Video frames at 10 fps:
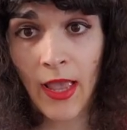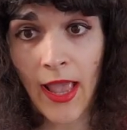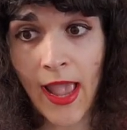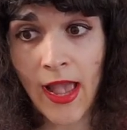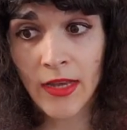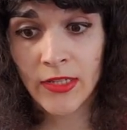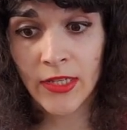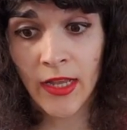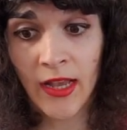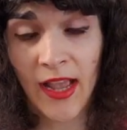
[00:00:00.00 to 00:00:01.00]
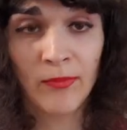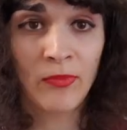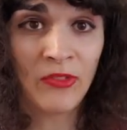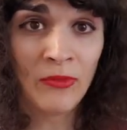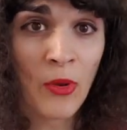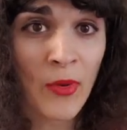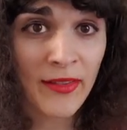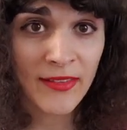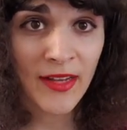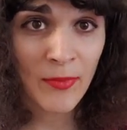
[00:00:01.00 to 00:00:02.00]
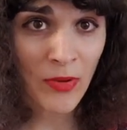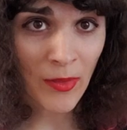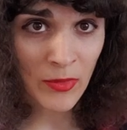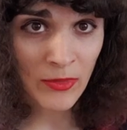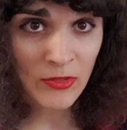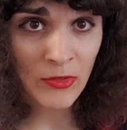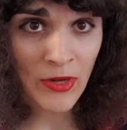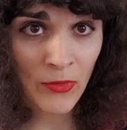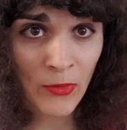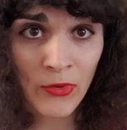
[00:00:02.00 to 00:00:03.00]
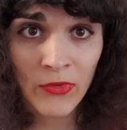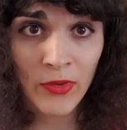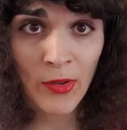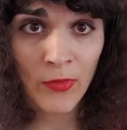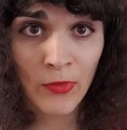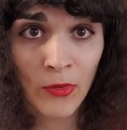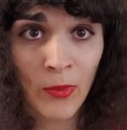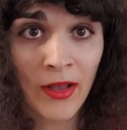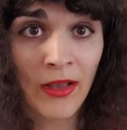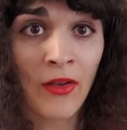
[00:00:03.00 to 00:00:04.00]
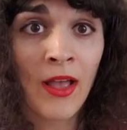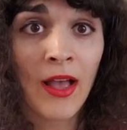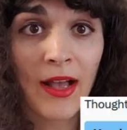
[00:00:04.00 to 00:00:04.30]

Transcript: And I know I said I probably wouldn't do another horse video for a while.